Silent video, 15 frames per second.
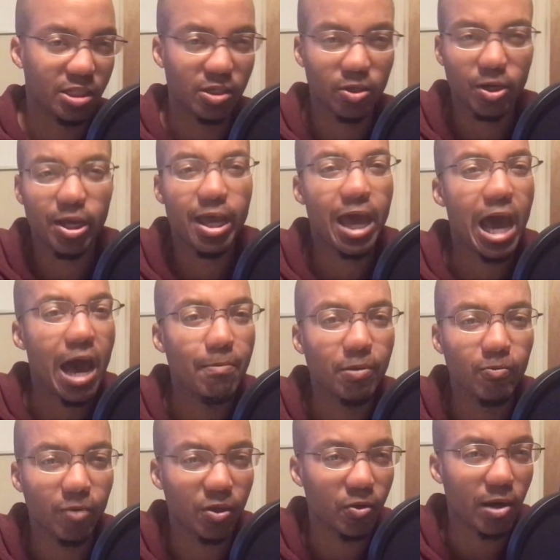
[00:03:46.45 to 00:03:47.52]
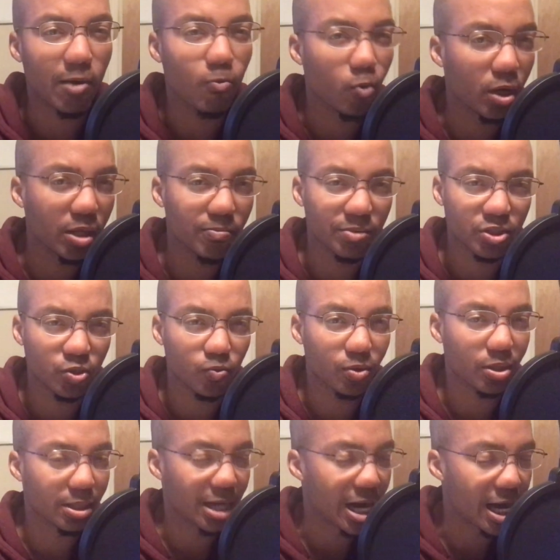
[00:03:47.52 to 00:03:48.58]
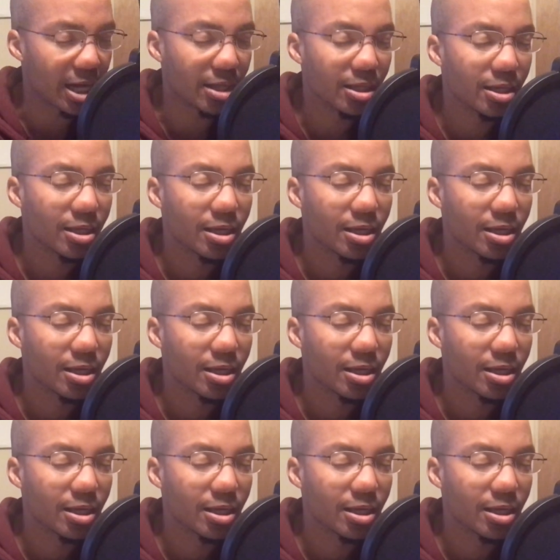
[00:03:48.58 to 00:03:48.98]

And they're going to happen whether I want them to or not.